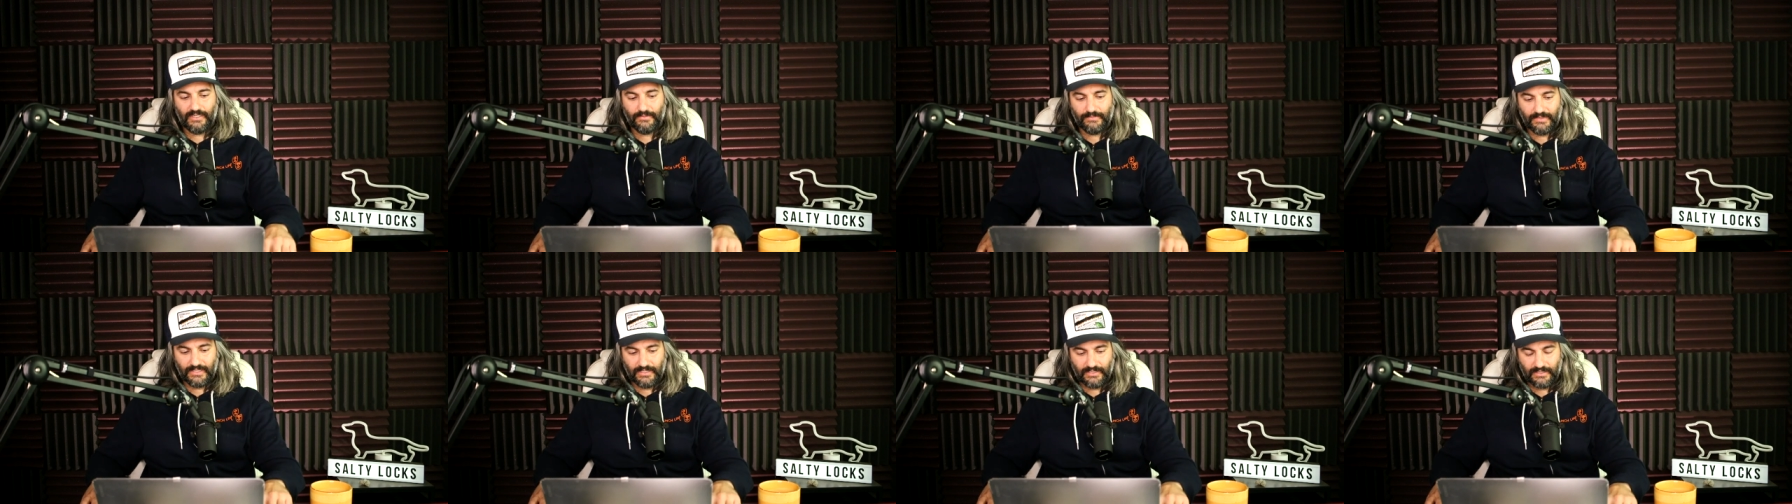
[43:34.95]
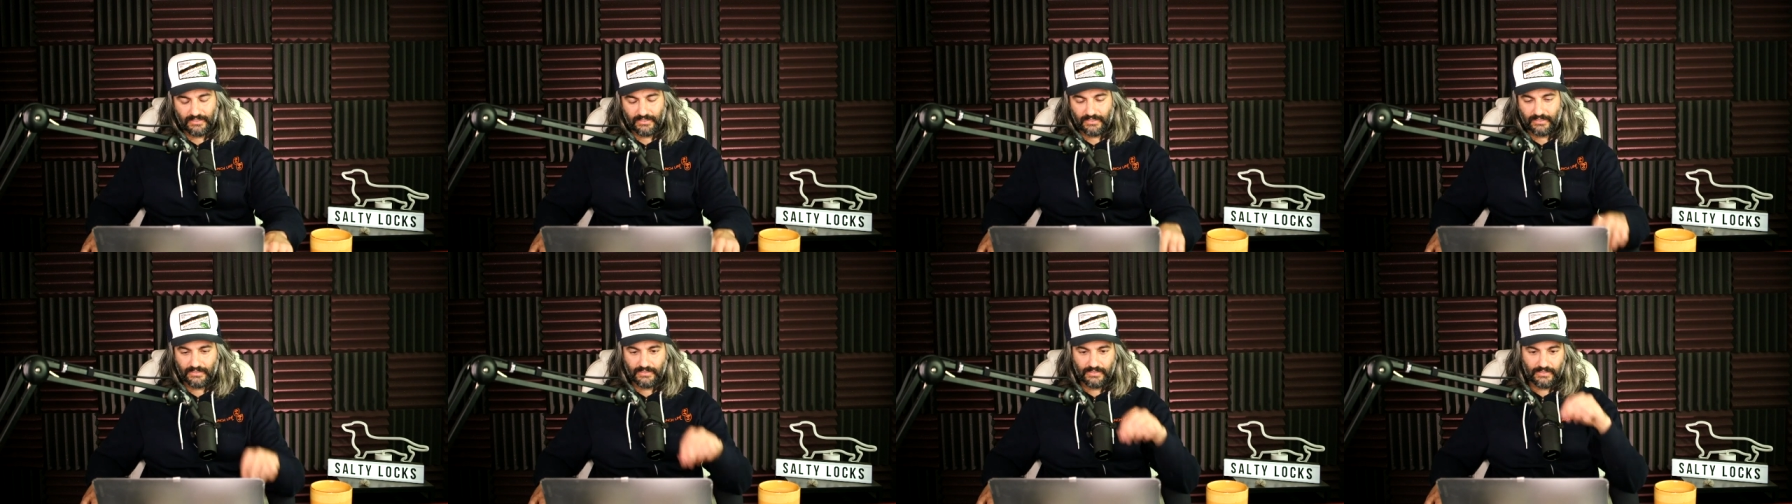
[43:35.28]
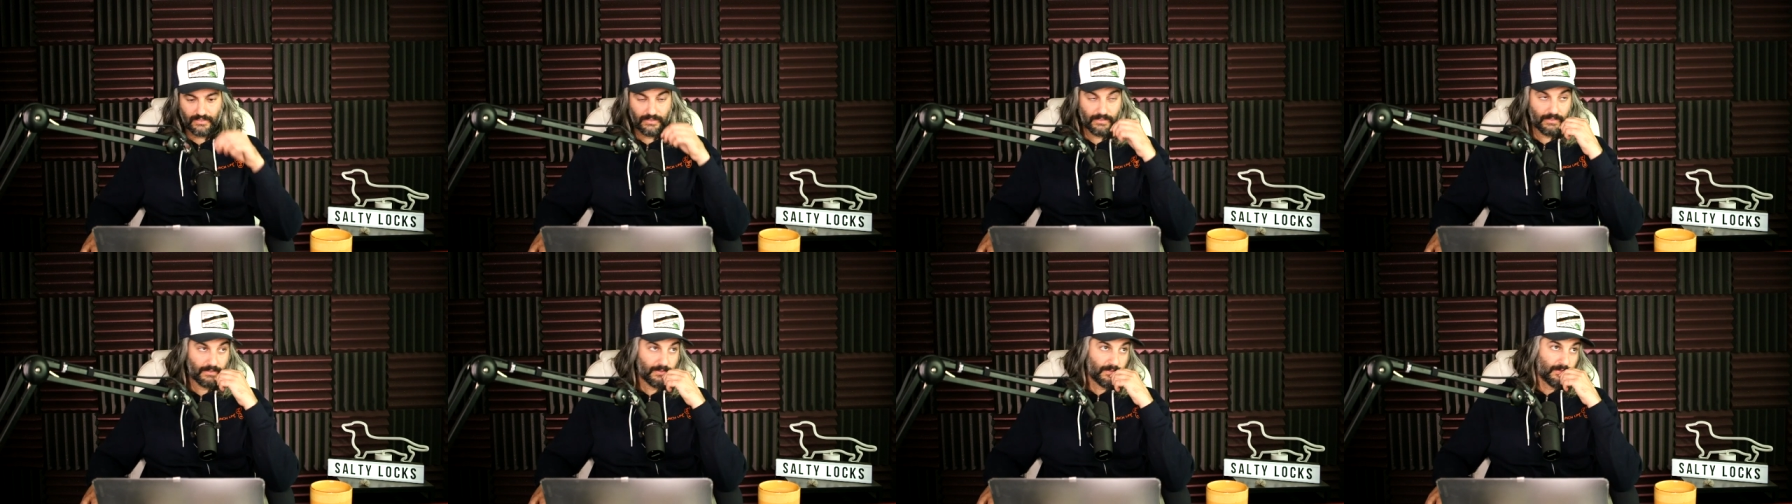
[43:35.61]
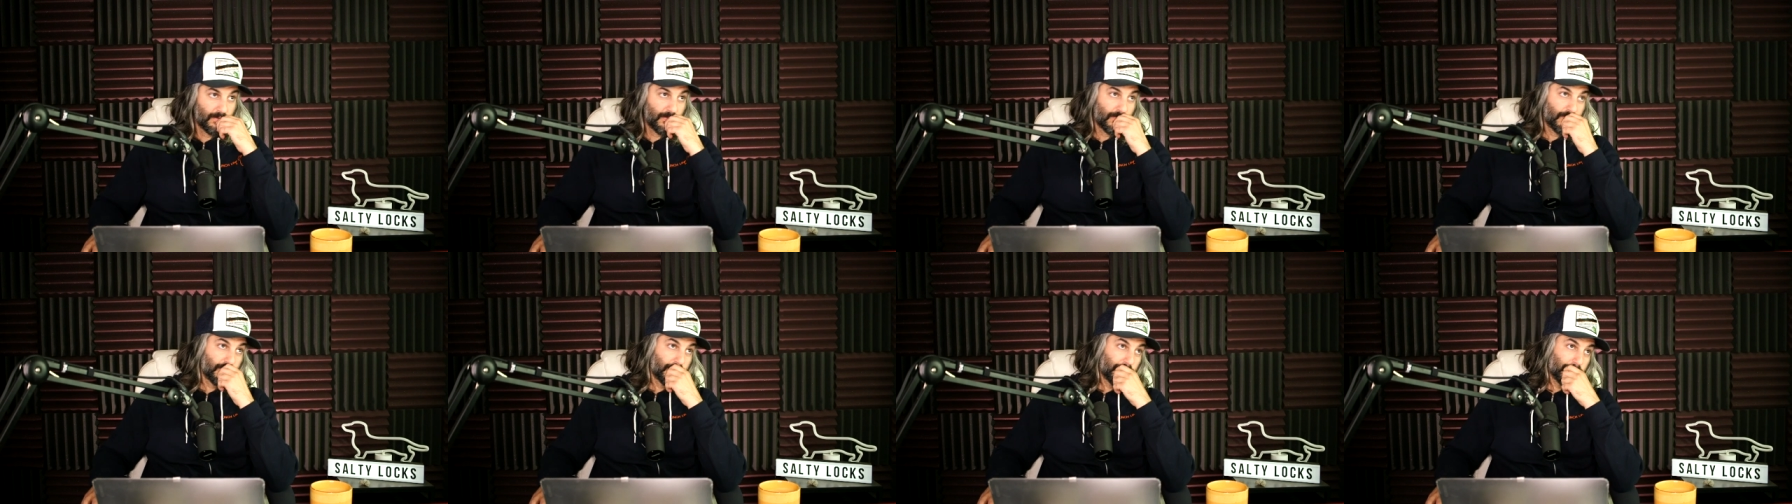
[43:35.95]
because you walked in
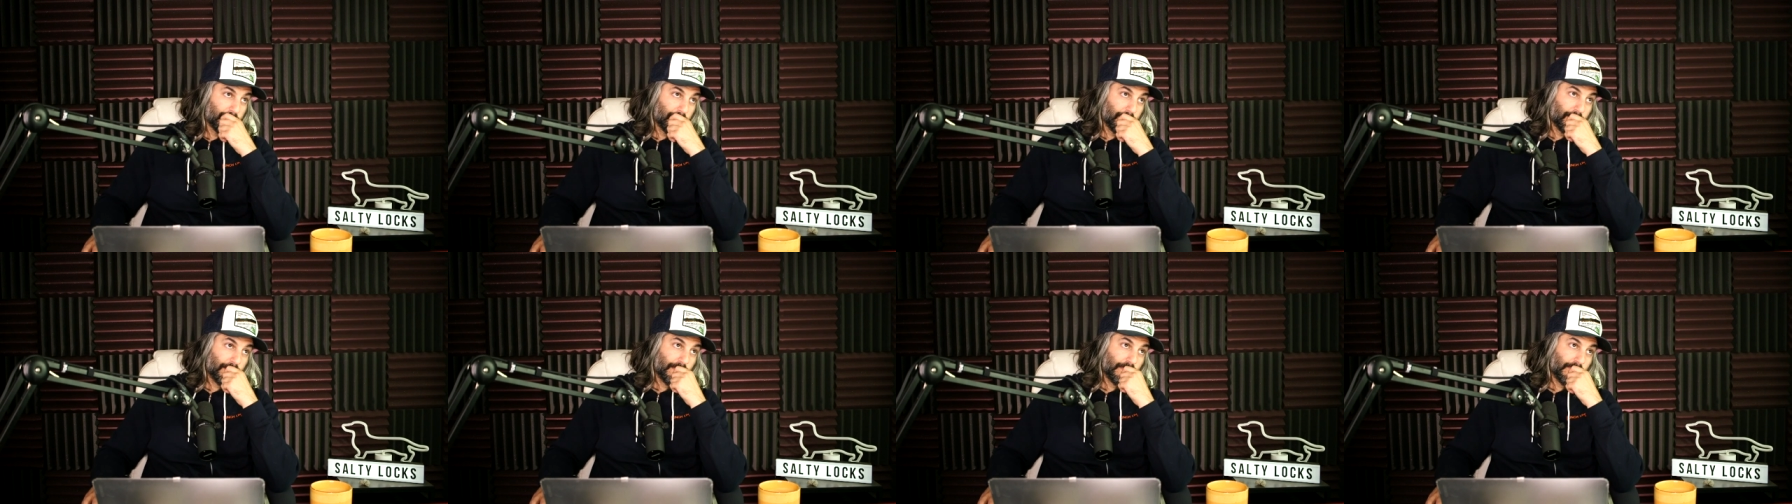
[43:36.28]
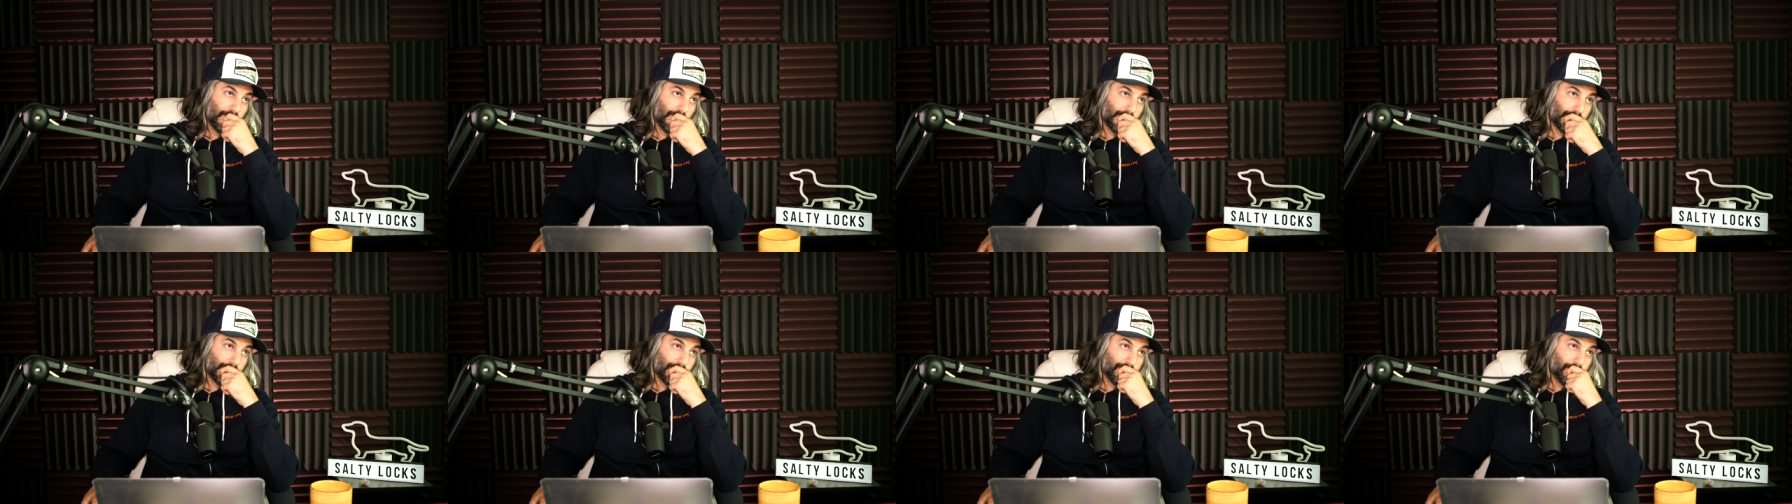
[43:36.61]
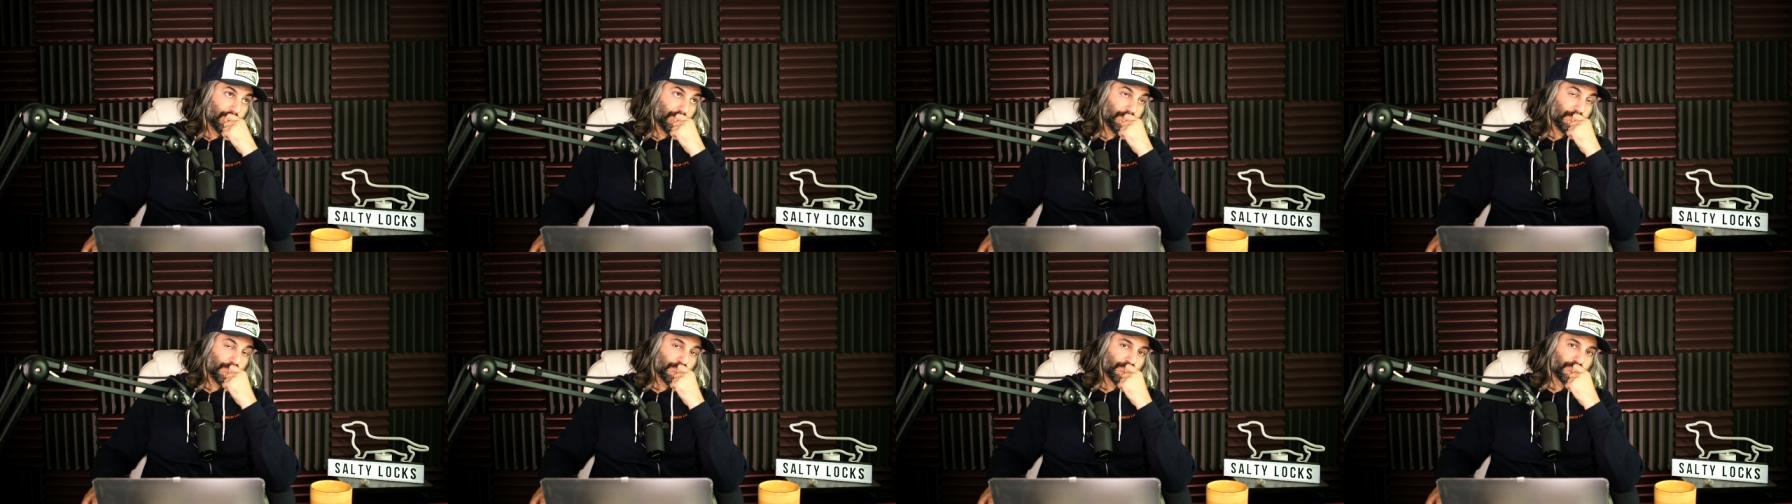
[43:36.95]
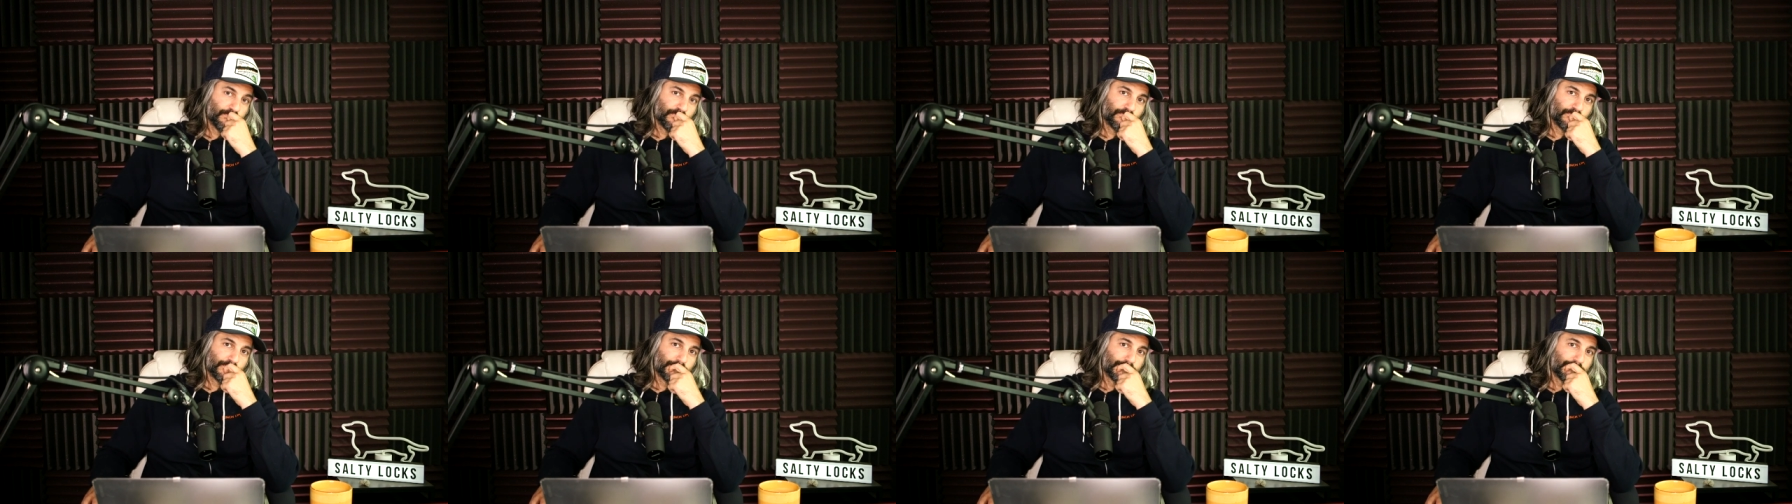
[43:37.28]
and I didn't know this. He
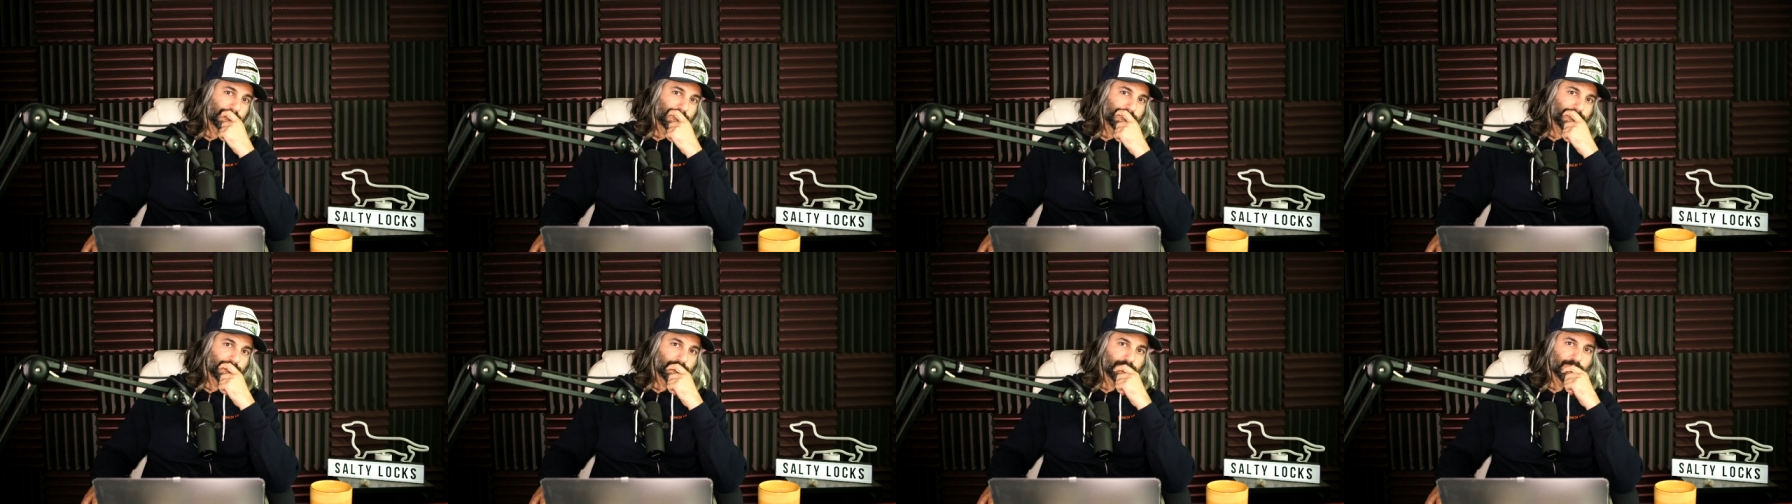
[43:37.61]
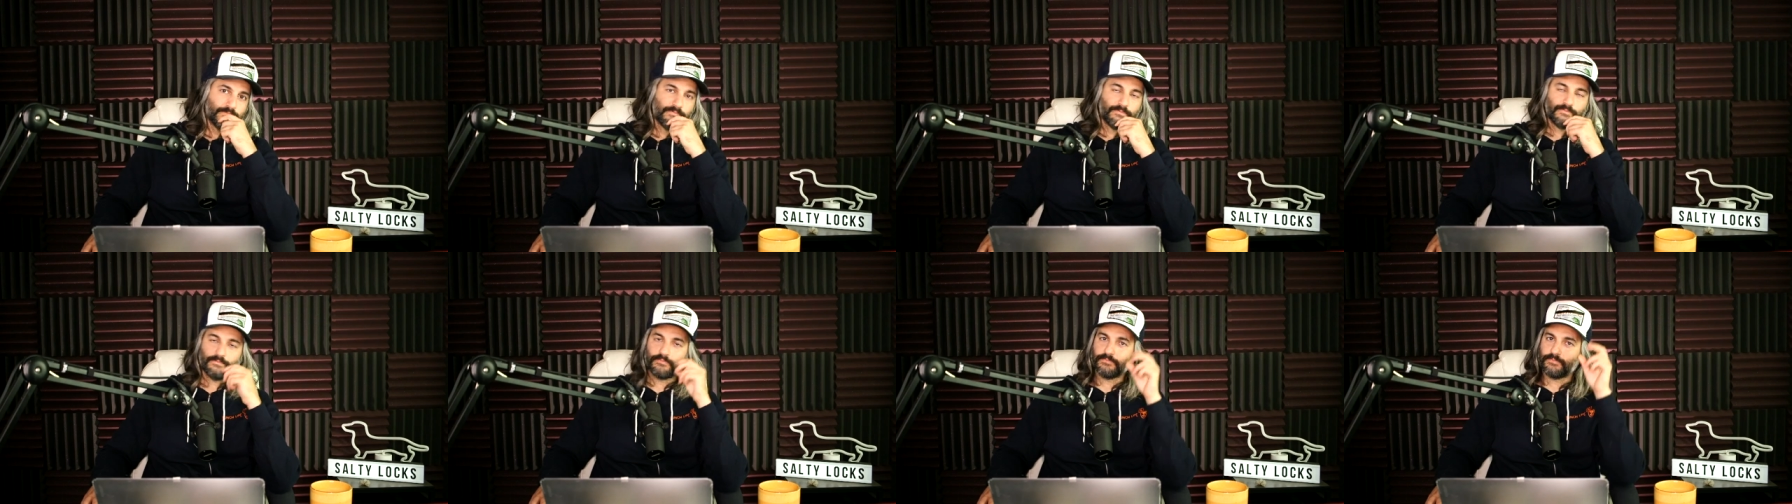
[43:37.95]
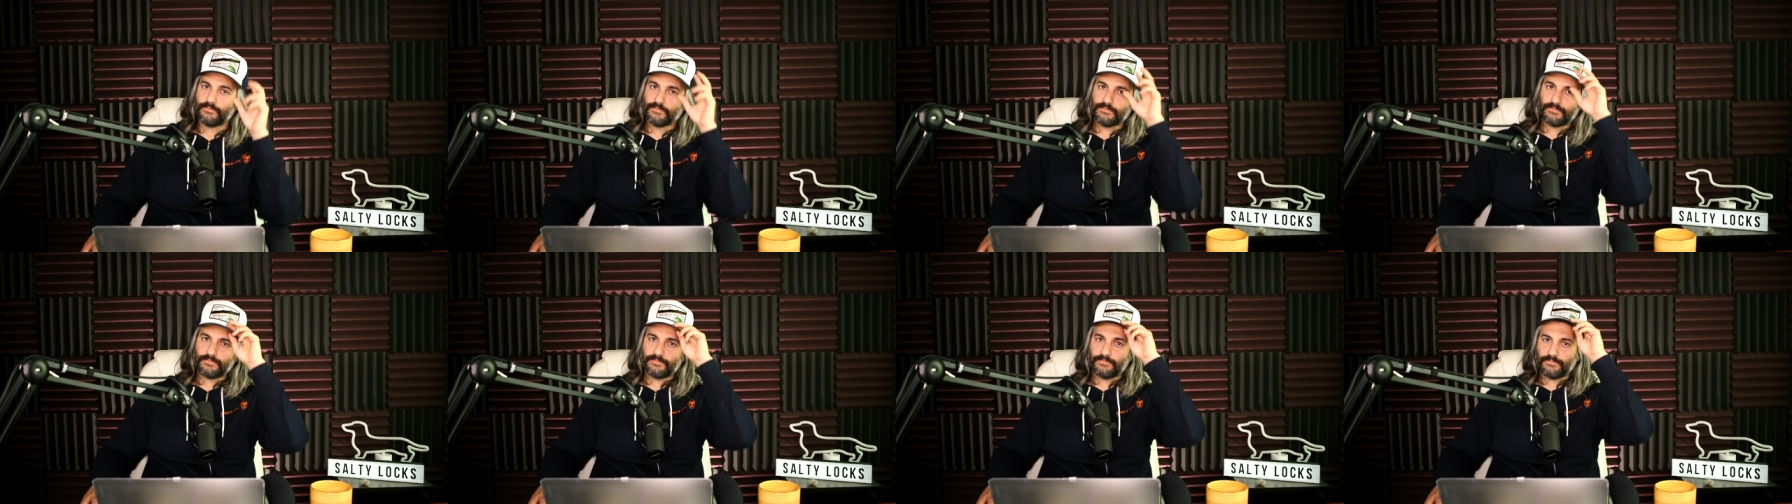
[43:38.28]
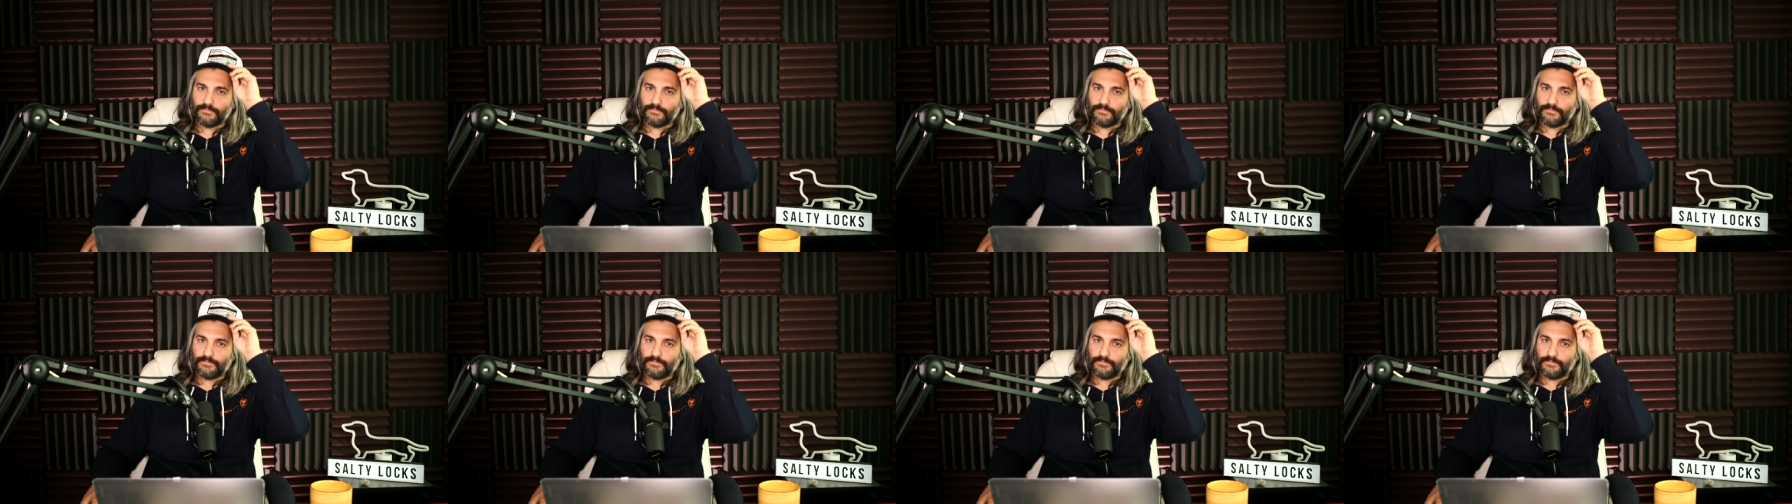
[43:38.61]
taught me this. At the